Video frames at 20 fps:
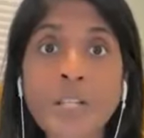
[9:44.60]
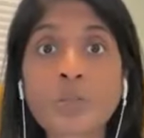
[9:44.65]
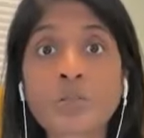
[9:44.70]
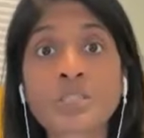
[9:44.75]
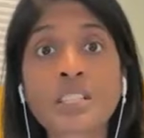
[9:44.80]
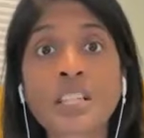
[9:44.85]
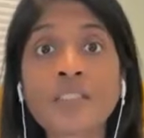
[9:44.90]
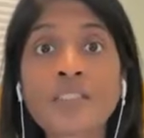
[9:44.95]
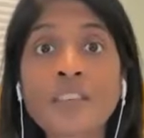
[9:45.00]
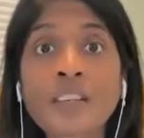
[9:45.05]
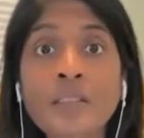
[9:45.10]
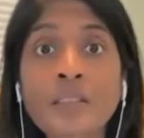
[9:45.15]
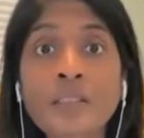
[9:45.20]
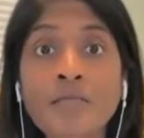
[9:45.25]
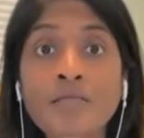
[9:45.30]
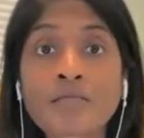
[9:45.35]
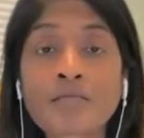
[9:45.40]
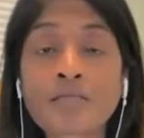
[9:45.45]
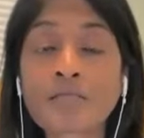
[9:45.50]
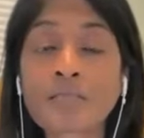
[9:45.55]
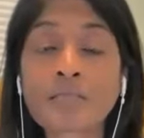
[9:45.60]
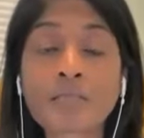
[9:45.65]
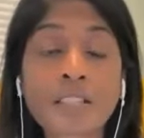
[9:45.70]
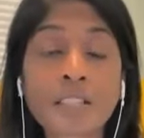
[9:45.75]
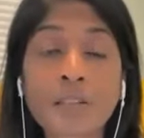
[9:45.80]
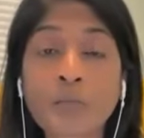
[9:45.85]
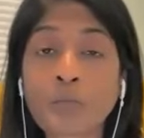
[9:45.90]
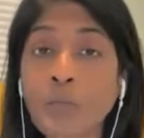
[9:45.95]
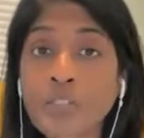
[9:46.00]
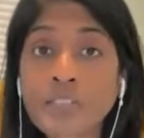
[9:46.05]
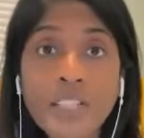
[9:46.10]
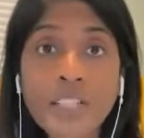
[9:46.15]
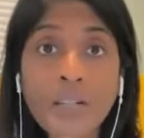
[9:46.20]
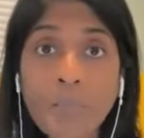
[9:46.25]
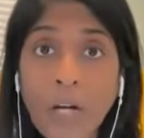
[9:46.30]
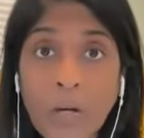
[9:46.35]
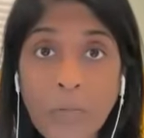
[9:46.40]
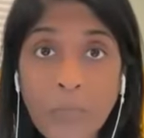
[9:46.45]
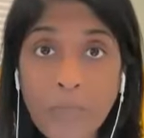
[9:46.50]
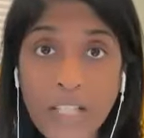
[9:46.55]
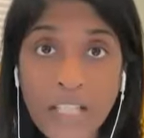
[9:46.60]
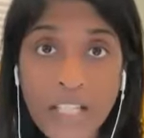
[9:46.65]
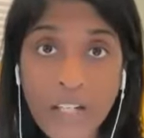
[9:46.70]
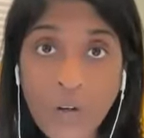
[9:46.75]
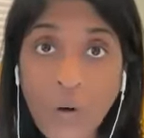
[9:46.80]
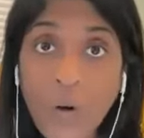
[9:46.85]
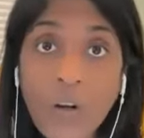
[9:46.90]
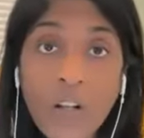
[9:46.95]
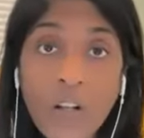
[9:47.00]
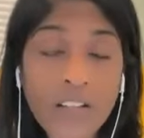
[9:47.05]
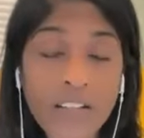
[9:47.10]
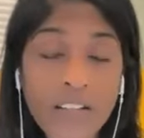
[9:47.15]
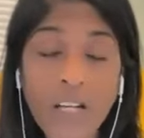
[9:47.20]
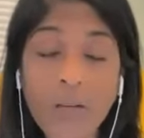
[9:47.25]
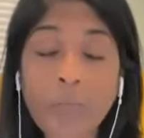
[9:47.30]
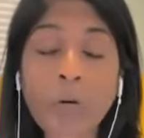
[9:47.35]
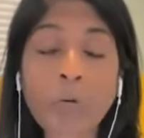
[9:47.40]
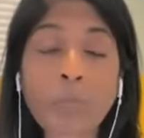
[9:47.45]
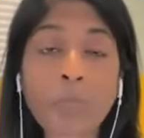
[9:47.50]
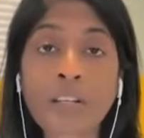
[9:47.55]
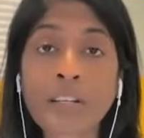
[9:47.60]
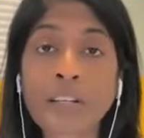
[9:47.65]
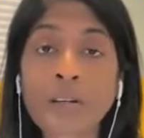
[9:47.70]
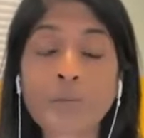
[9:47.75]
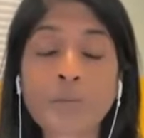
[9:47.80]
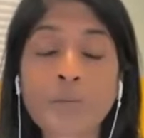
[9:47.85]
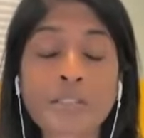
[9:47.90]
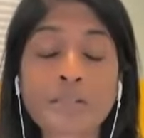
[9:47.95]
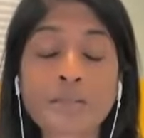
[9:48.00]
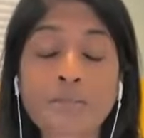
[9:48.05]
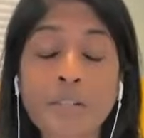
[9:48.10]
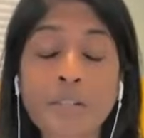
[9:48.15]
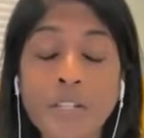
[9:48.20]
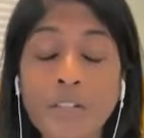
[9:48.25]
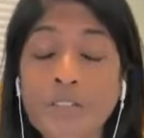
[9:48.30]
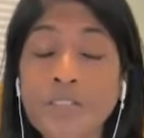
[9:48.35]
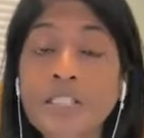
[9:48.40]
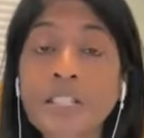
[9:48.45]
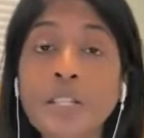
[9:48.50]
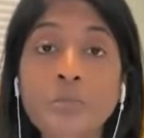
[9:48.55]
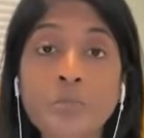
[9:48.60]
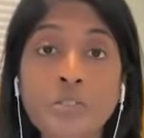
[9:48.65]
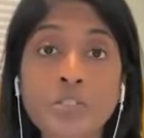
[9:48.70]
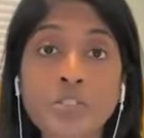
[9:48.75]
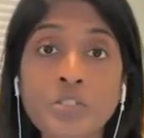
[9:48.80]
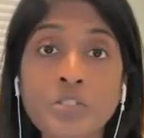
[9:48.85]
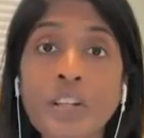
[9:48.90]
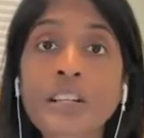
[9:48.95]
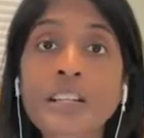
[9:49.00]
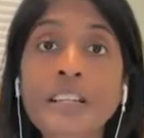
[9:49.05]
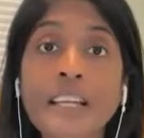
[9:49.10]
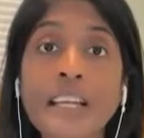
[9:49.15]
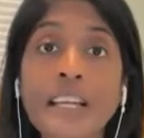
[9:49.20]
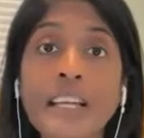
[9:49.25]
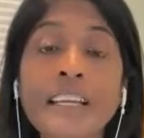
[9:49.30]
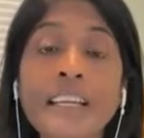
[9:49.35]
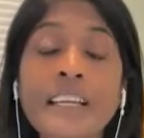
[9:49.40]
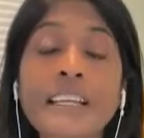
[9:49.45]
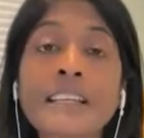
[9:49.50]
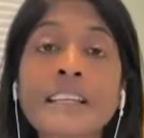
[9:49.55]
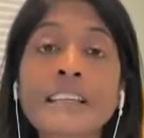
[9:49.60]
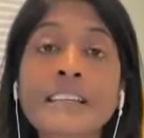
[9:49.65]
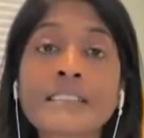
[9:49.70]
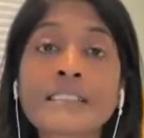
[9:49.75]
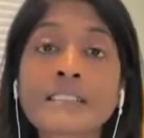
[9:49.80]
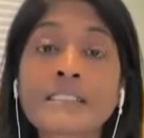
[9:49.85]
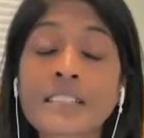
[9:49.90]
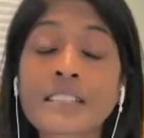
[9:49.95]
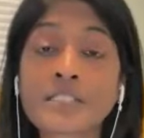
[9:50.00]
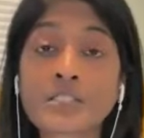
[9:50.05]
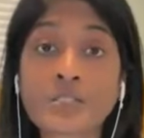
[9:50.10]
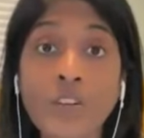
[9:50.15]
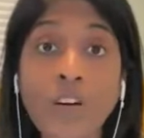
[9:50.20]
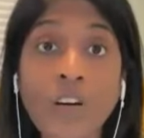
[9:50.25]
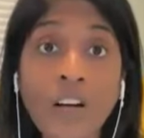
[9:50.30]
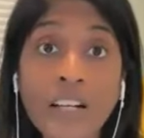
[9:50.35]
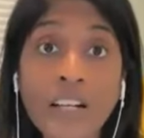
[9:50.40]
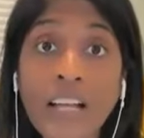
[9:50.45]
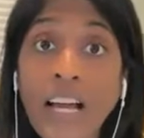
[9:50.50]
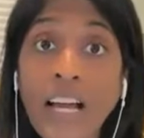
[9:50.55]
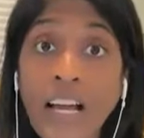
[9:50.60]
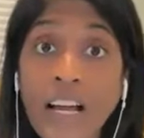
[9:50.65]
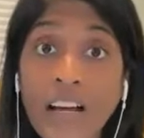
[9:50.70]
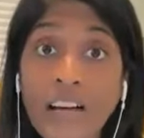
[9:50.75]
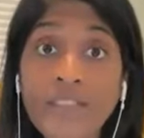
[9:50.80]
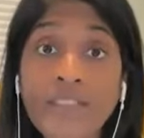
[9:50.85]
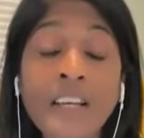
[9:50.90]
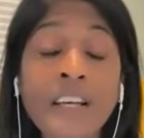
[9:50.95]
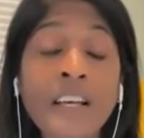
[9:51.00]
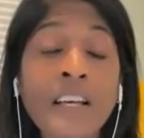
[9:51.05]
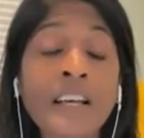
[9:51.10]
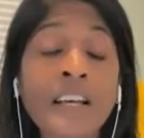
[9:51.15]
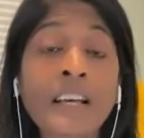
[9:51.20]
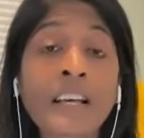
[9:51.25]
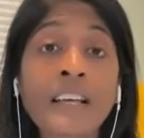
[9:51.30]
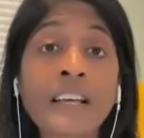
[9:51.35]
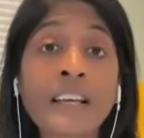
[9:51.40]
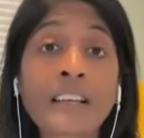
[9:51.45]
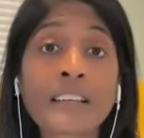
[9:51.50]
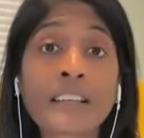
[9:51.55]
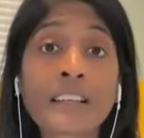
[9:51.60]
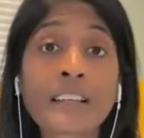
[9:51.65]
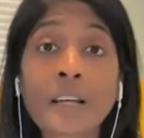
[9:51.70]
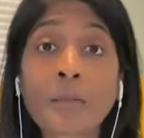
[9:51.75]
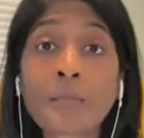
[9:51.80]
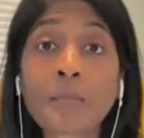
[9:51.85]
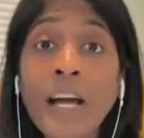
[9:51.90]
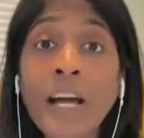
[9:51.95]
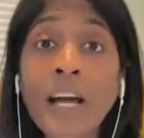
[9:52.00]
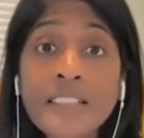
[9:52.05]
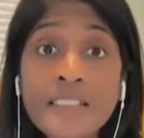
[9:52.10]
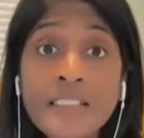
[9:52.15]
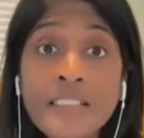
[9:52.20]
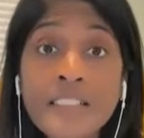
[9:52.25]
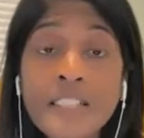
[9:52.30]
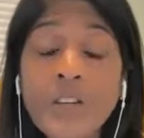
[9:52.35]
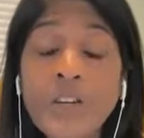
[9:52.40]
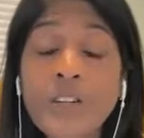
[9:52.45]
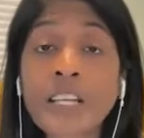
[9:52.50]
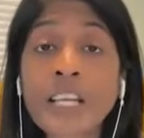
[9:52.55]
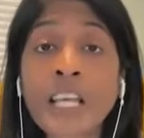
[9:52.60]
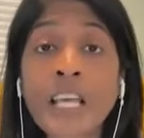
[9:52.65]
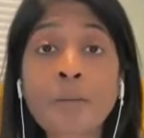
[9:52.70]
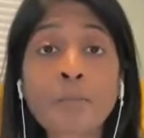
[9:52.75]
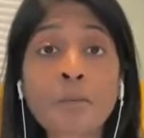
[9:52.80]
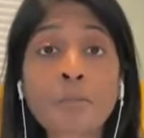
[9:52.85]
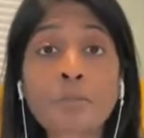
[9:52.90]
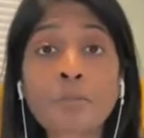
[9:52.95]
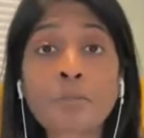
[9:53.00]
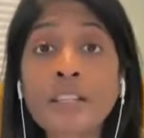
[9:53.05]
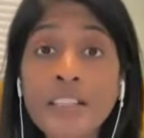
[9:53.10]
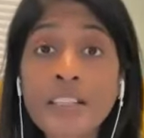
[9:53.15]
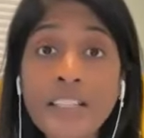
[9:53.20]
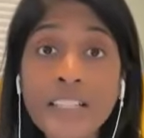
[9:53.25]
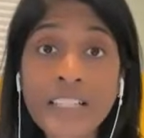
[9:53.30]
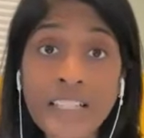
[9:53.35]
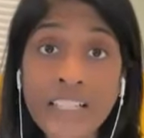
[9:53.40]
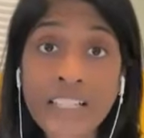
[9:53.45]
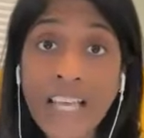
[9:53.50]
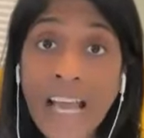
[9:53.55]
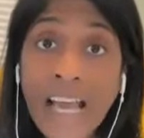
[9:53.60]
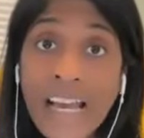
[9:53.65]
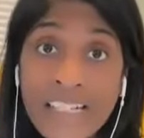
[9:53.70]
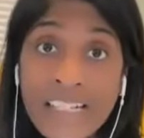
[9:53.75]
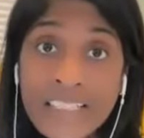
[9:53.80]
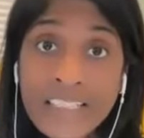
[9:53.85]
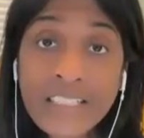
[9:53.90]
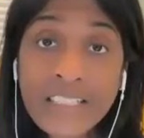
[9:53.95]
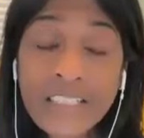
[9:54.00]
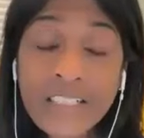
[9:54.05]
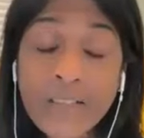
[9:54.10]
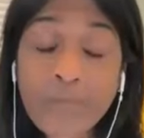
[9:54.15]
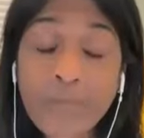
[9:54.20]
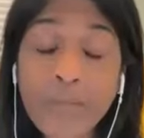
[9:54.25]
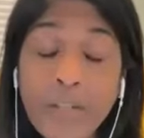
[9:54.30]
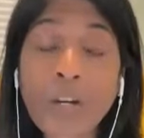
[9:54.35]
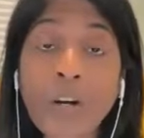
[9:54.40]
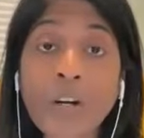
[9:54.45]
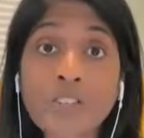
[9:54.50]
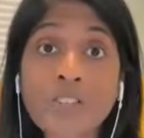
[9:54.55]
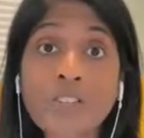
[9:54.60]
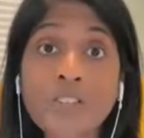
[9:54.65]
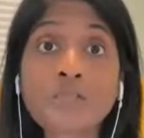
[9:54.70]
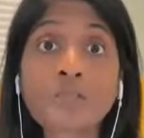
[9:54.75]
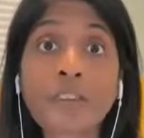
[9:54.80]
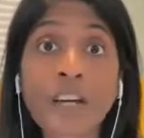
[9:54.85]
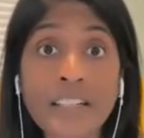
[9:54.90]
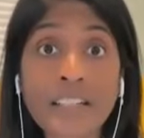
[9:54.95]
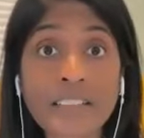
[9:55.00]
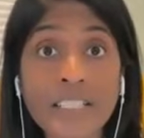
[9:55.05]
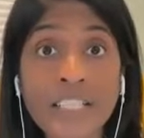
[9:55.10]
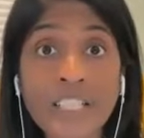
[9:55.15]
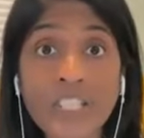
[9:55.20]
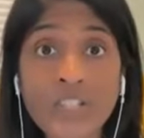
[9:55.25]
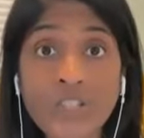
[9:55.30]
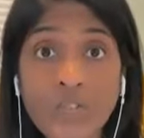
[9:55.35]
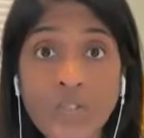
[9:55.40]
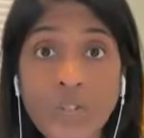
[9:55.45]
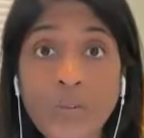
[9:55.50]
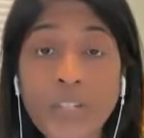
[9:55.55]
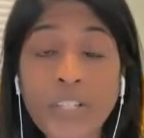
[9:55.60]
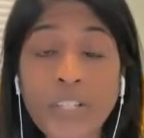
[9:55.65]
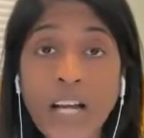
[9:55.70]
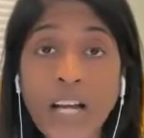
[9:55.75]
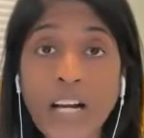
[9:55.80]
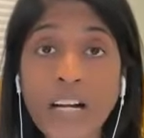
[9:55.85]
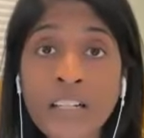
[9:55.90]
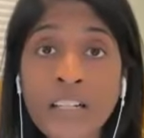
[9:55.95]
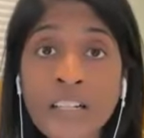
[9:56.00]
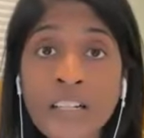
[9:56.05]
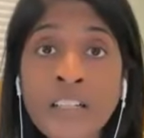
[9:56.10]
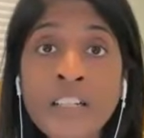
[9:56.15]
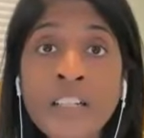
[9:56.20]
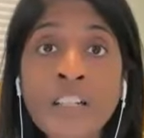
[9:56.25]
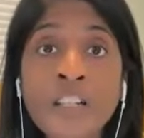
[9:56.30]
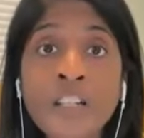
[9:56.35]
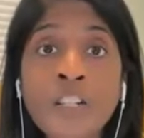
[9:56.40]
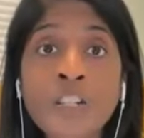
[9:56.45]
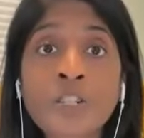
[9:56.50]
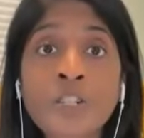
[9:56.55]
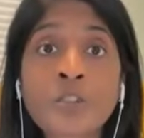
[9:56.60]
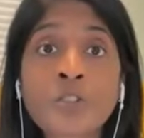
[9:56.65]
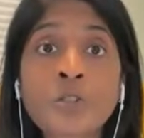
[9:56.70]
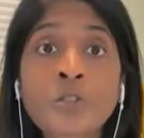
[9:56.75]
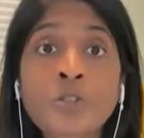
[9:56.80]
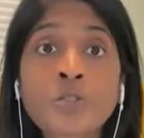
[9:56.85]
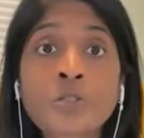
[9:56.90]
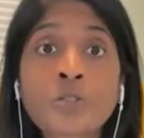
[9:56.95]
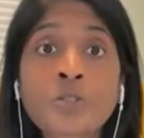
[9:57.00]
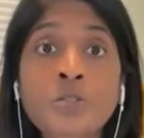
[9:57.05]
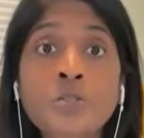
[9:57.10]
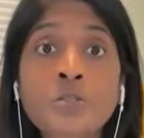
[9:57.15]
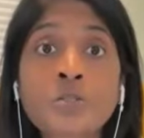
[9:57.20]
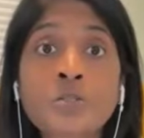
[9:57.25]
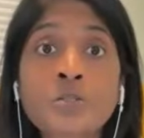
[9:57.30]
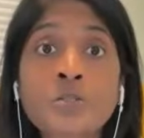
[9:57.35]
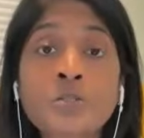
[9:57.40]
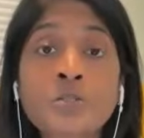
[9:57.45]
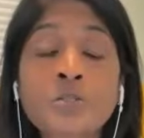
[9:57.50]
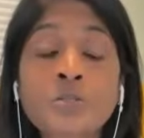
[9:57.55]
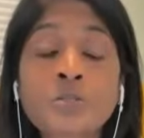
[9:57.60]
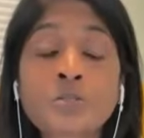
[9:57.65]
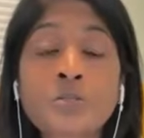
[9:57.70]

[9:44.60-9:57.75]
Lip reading: It wasn't about me at all in that moment. It was because he was struggling and he does not have the capacity or the capability yet, because of the fact that he's so young, to